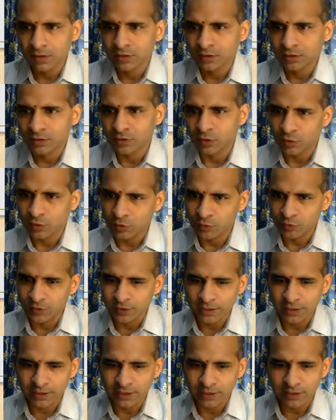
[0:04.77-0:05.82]
So to
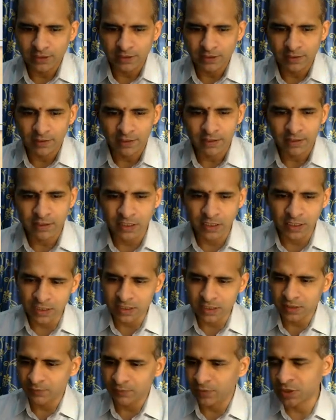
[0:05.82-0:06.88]
get a
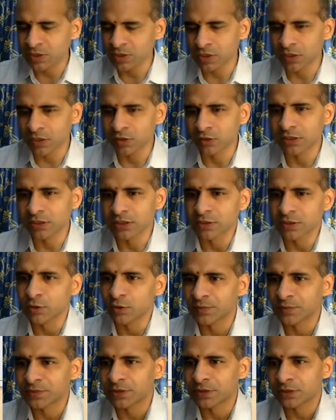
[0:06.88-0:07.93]
clear picture on these
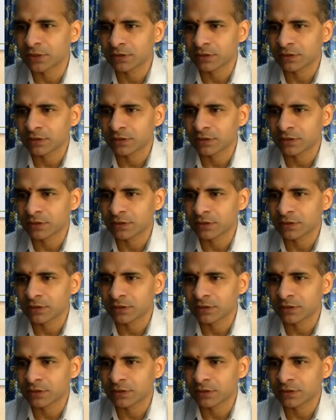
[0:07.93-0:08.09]
loops,